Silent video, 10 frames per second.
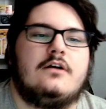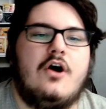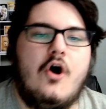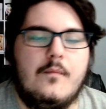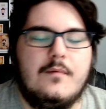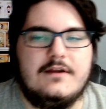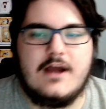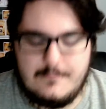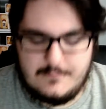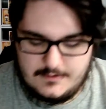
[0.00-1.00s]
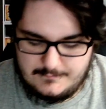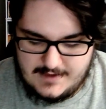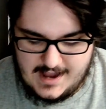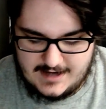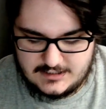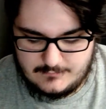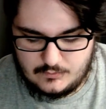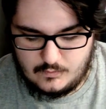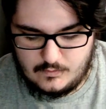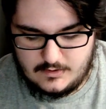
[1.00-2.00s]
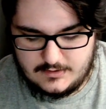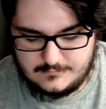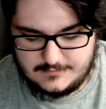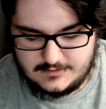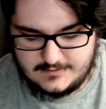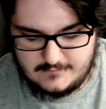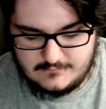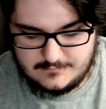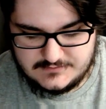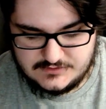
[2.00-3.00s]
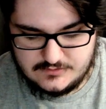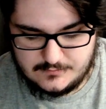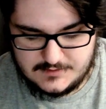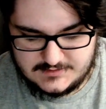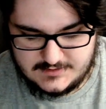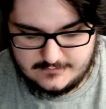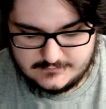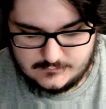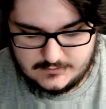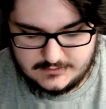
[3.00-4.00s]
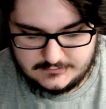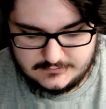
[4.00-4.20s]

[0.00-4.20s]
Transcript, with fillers: Opening up pack number one. Oh my god, that ripped super easy. That was wild.